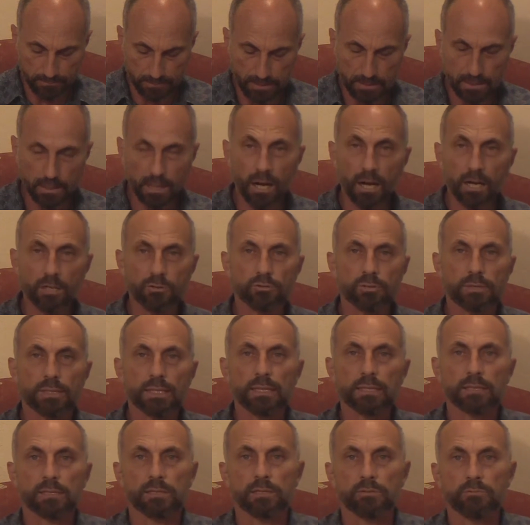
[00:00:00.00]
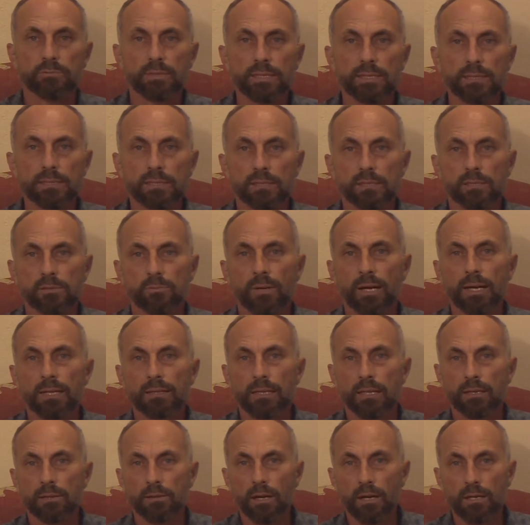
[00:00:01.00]
it contradicts the reasons why
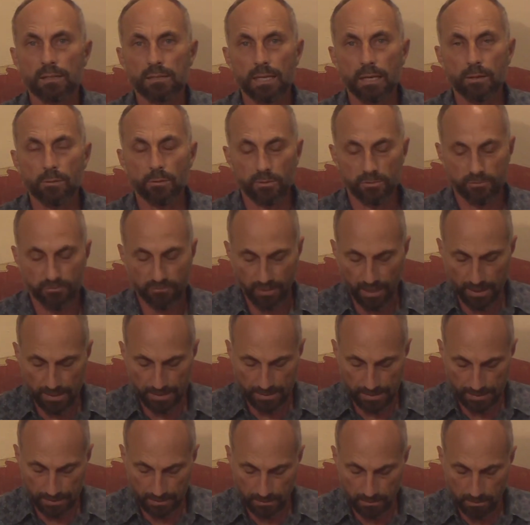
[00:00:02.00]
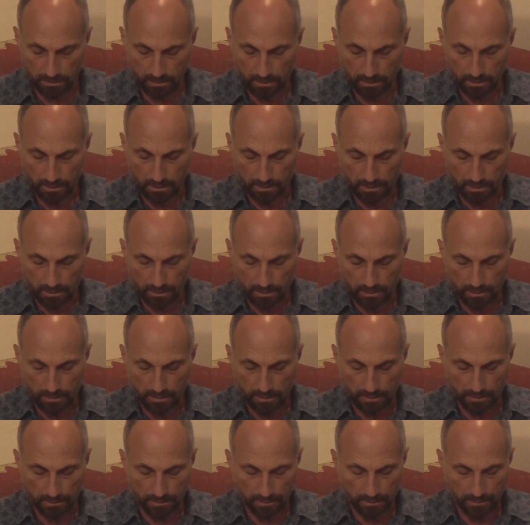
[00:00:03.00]
they thought they were fighting,
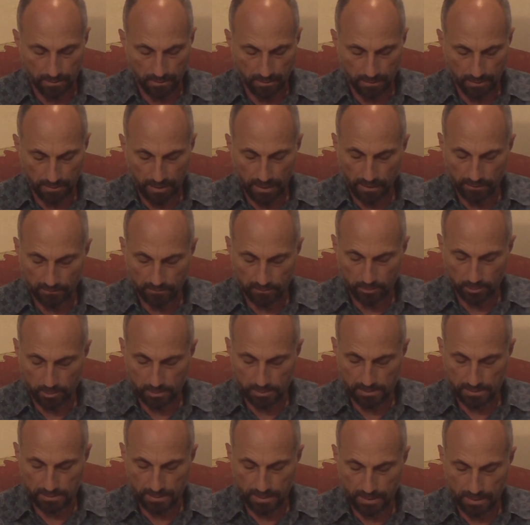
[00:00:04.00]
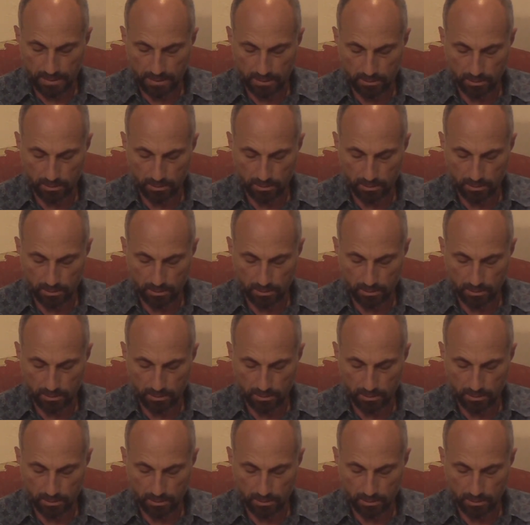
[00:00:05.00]
afterwards they